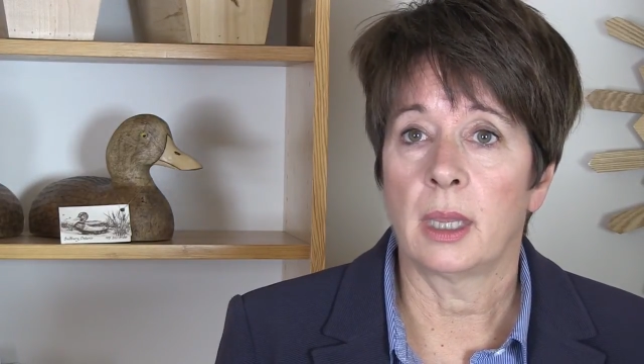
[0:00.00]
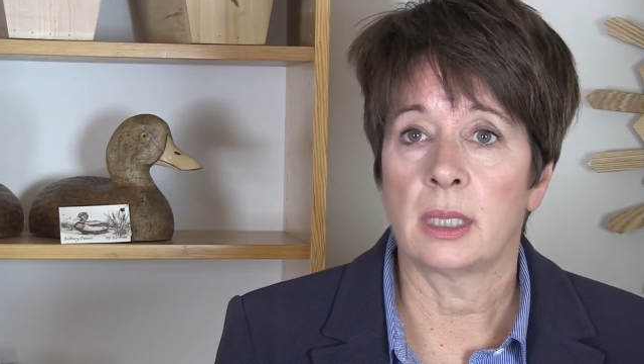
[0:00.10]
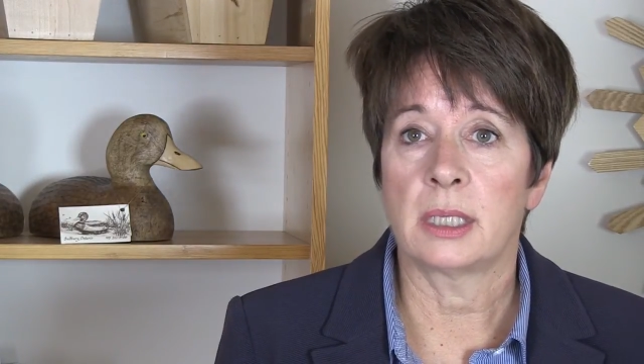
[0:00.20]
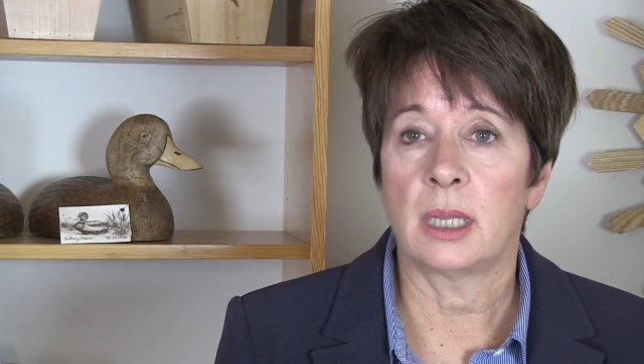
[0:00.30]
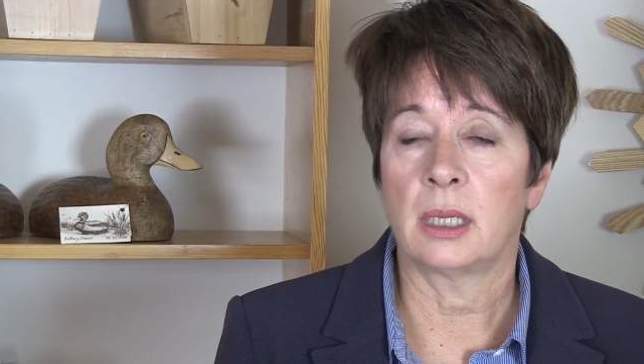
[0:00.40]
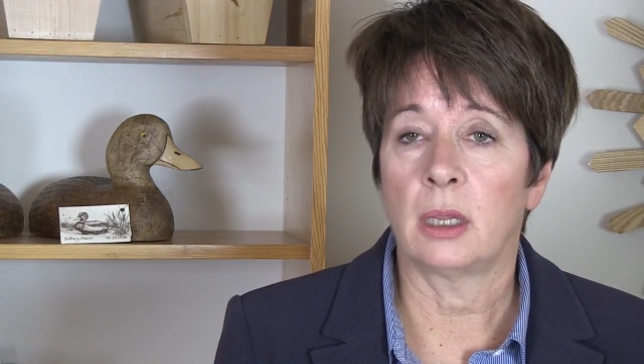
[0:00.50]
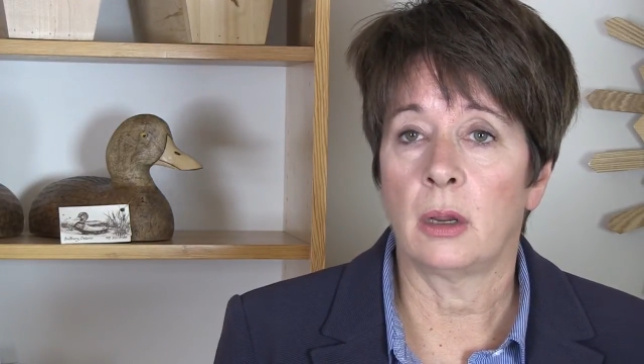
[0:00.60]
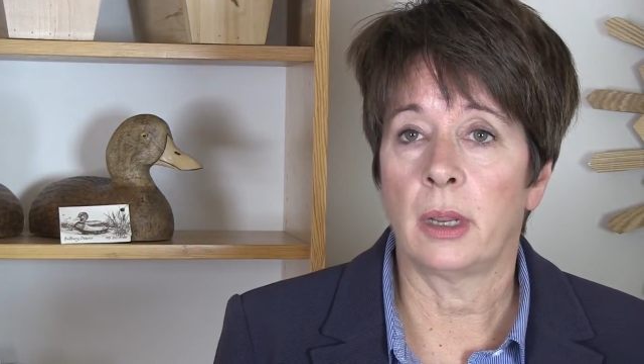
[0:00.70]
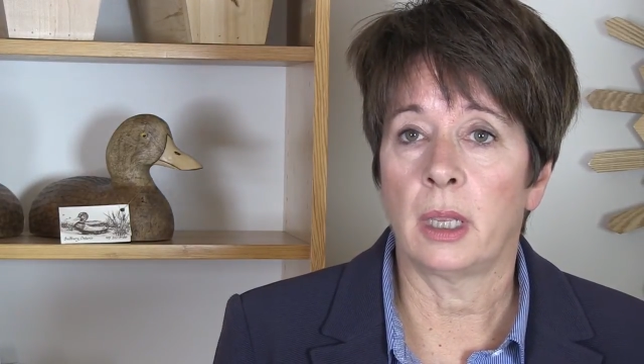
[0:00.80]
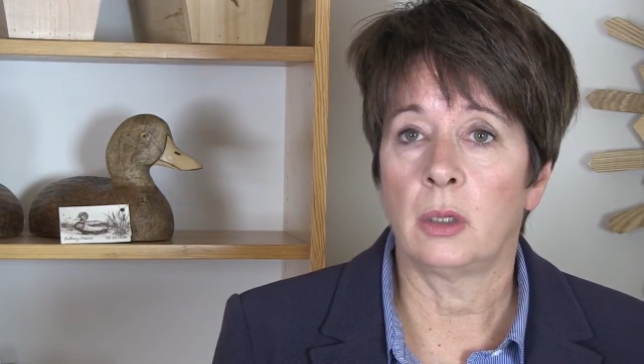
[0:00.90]
attending
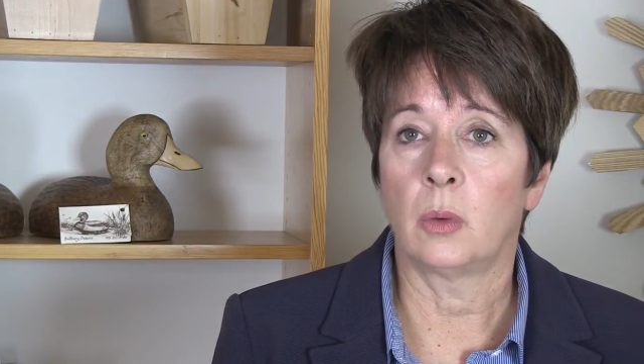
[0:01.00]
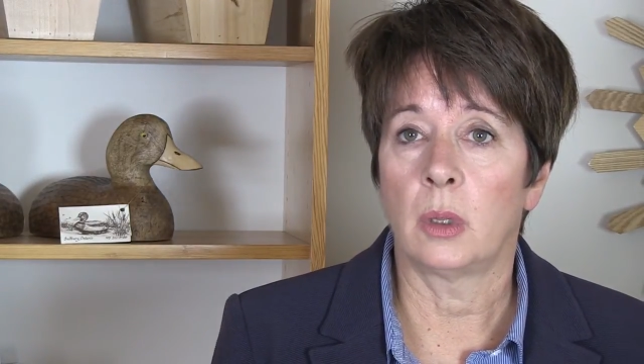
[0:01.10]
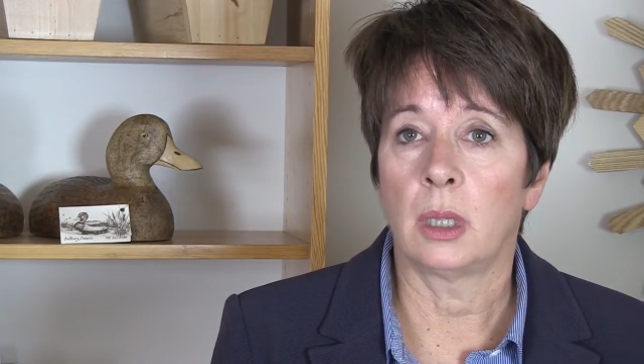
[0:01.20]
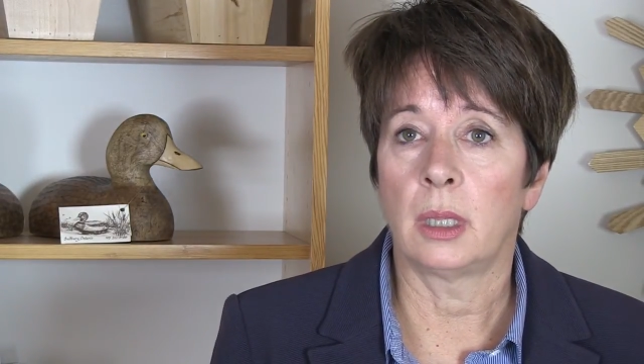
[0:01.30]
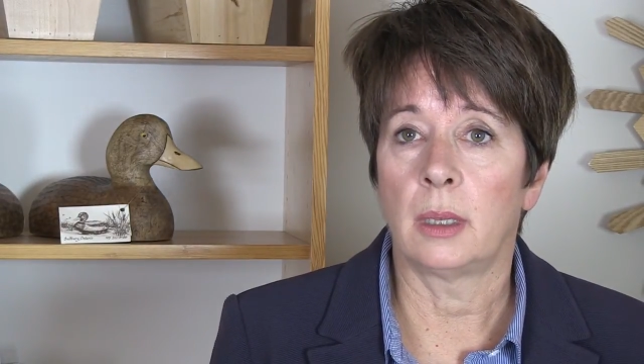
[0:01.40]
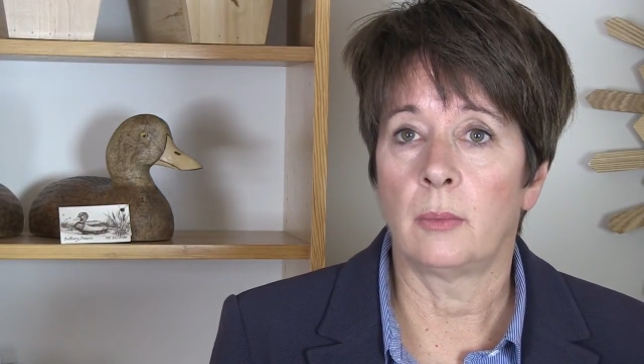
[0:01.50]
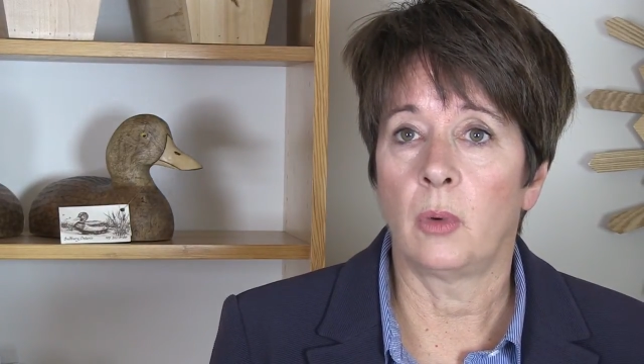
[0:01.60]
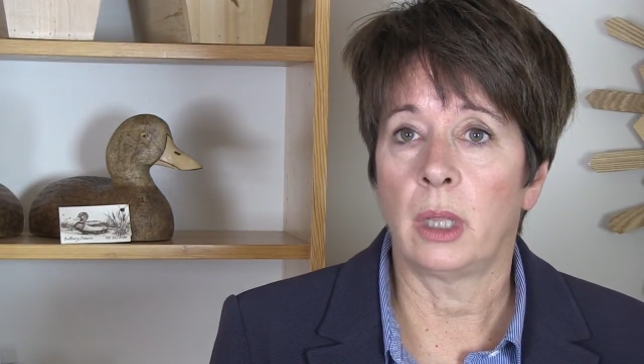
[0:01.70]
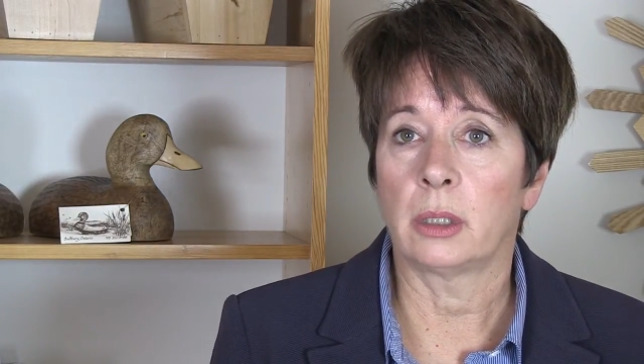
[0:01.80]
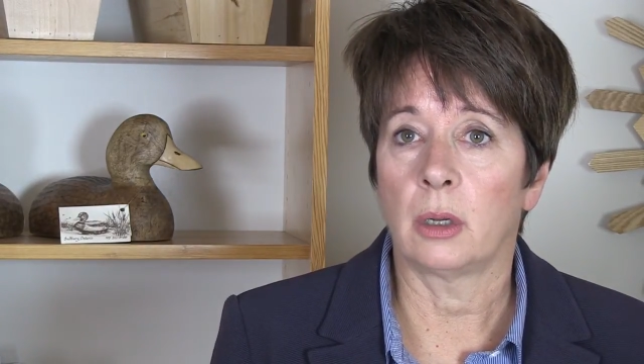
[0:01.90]
our annual
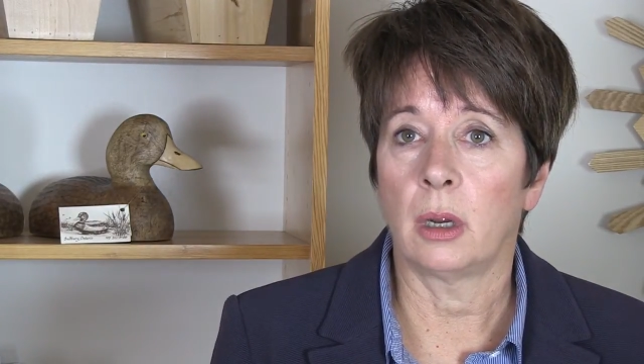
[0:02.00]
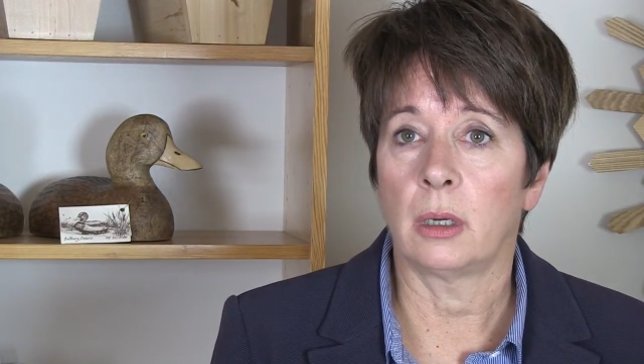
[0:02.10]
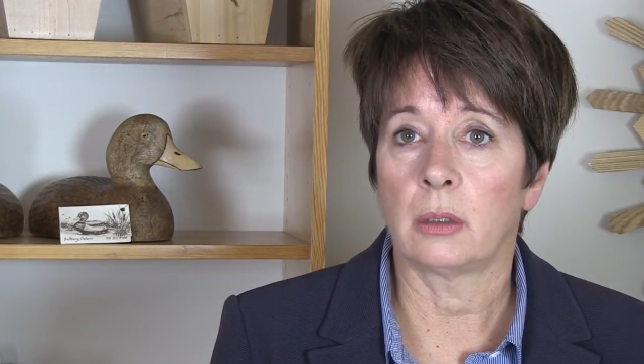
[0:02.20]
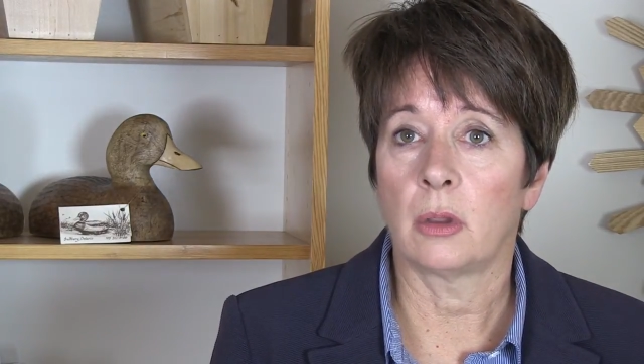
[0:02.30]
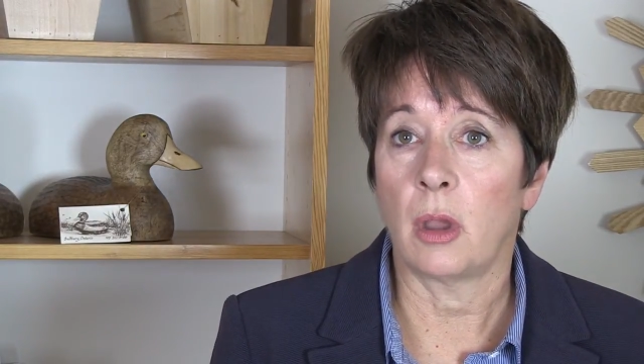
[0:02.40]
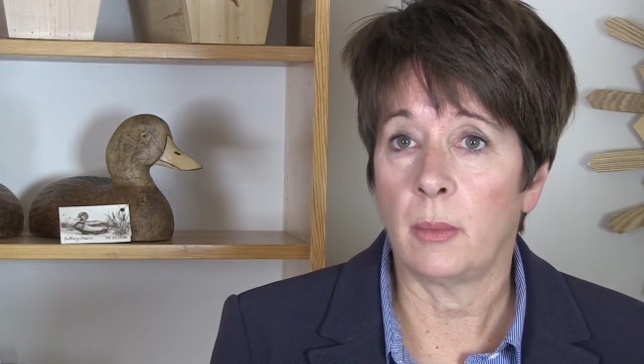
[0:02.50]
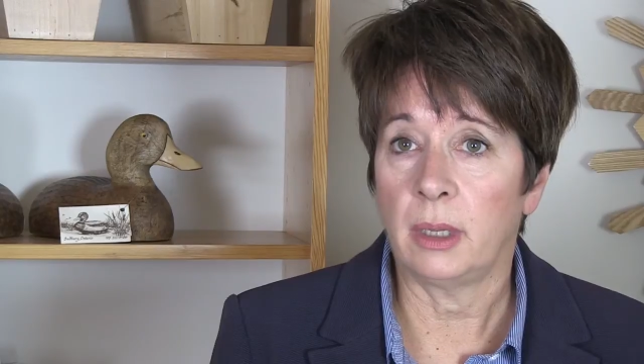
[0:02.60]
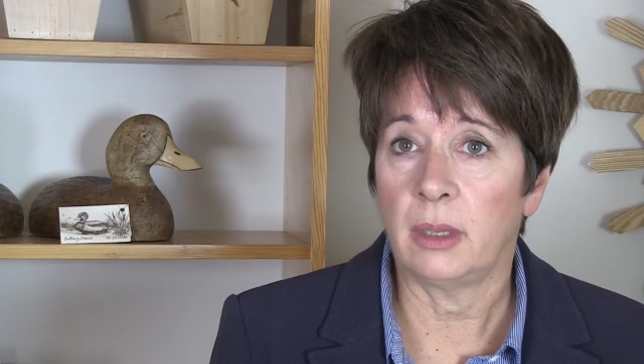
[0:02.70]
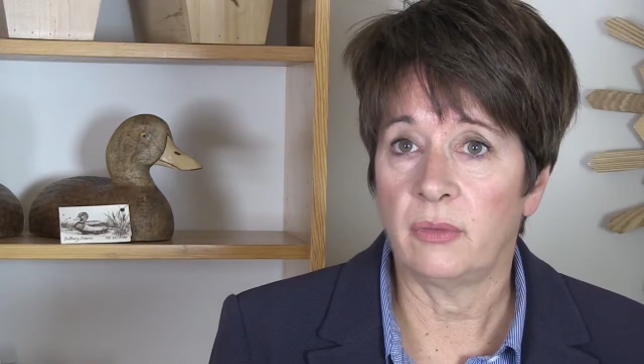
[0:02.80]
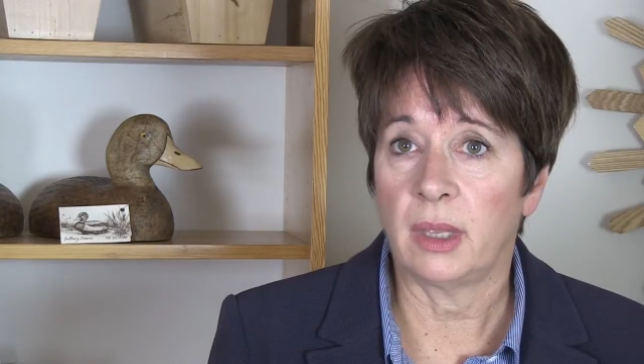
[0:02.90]
Wild at Heart
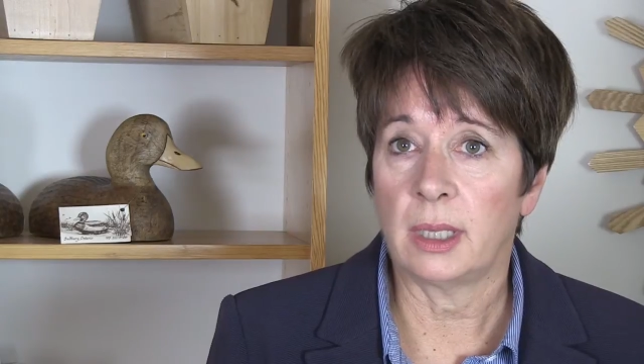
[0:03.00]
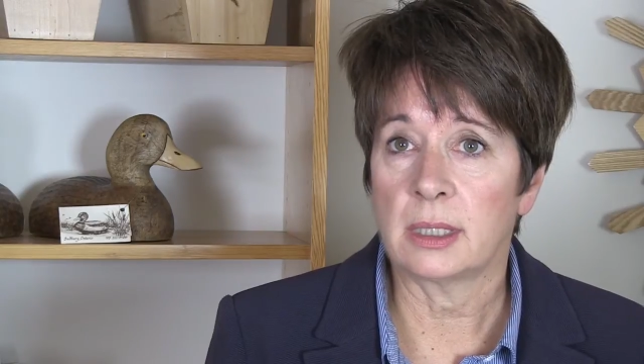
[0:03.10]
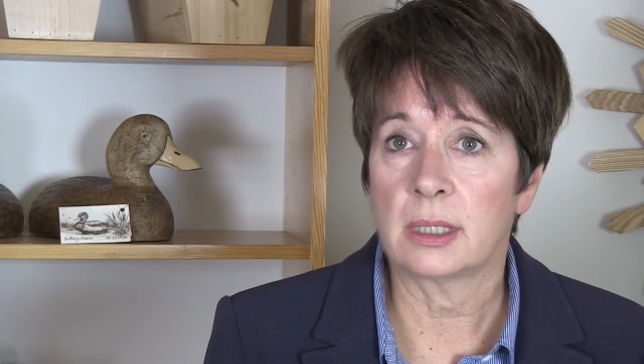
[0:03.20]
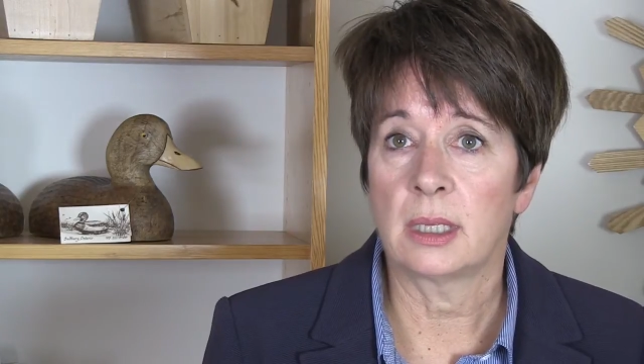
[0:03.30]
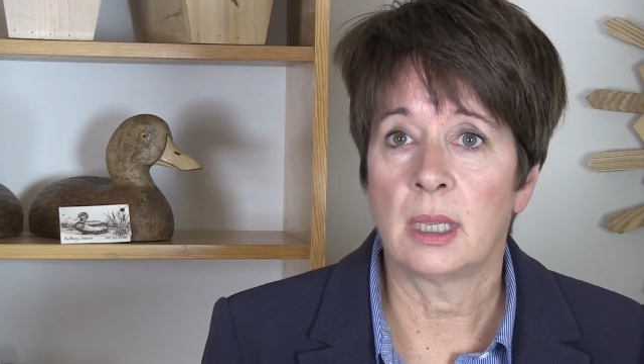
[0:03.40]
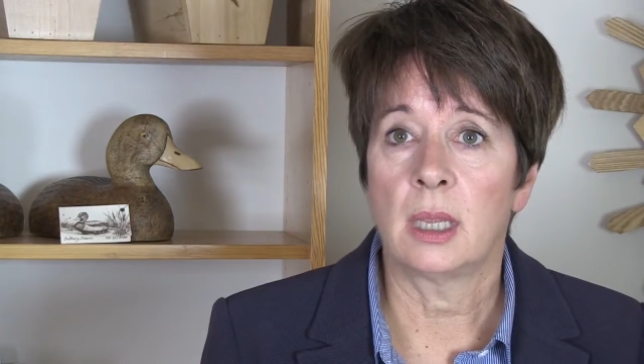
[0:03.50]
comedy event